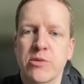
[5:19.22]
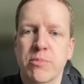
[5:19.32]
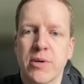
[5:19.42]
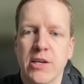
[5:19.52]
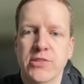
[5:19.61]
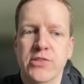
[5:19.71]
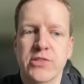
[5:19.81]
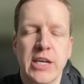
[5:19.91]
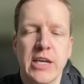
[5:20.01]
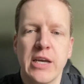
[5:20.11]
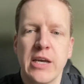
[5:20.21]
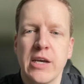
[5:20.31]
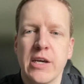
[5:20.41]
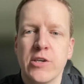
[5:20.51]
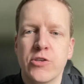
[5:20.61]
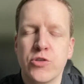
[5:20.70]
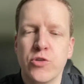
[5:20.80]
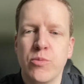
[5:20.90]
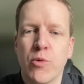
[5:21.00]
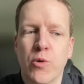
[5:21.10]
processing
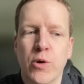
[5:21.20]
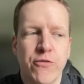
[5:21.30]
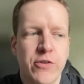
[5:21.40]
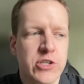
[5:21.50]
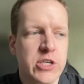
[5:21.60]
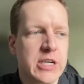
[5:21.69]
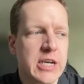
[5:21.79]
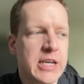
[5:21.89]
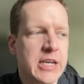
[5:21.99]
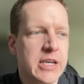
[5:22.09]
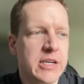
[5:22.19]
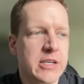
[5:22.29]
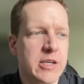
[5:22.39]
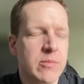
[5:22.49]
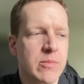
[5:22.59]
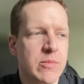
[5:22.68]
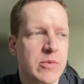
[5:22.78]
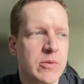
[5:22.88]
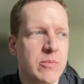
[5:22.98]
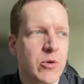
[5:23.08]
to more efficiently and
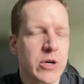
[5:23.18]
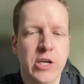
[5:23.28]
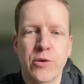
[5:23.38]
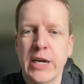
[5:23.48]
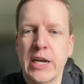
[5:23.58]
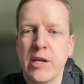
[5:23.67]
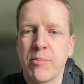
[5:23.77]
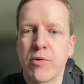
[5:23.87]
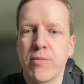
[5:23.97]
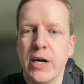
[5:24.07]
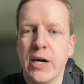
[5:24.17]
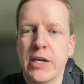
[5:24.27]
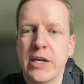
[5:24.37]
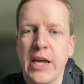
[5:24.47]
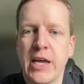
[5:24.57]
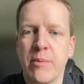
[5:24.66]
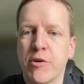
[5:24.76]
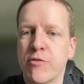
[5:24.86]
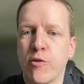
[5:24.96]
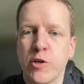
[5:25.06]
more quickly provide a
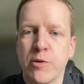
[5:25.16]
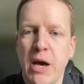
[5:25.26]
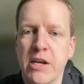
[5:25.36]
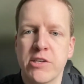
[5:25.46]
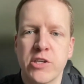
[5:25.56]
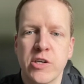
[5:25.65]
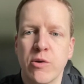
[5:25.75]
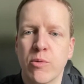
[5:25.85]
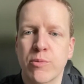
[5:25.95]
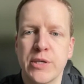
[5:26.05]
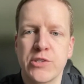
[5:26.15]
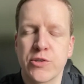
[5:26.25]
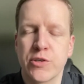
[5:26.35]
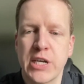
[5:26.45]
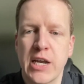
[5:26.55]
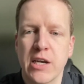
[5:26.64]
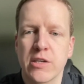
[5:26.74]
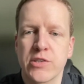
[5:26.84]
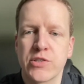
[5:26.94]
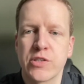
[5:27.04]
portfolio manager or research
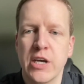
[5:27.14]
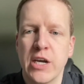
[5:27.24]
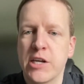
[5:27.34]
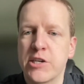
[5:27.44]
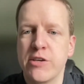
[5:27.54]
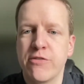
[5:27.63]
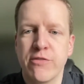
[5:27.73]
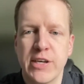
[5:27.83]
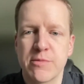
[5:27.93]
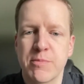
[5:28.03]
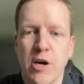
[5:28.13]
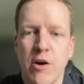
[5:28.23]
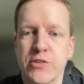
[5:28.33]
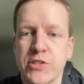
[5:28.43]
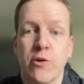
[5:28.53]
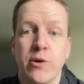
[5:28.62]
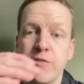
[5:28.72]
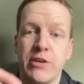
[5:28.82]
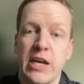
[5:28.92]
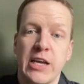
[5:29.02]
analyst, chief investment officer, or
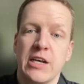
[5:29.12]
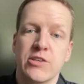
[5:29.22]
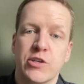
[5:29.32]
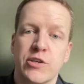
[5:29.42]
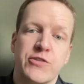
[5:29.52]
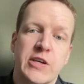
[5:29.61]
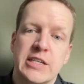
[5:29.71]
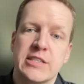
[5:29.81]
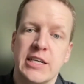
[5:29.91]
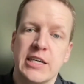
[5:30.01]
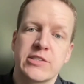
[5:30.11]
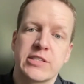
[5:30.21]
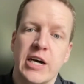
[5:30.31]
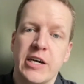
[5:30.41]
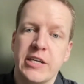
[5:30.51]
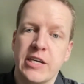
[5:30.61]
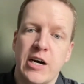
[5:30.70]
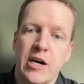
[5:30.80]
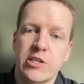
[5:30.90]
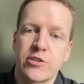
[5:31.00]
even a sort of sell side
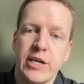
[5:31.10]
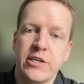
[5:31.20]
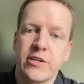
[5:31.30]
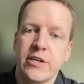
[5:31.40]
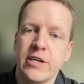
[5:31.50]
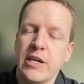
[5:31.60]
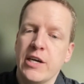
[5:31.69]
trader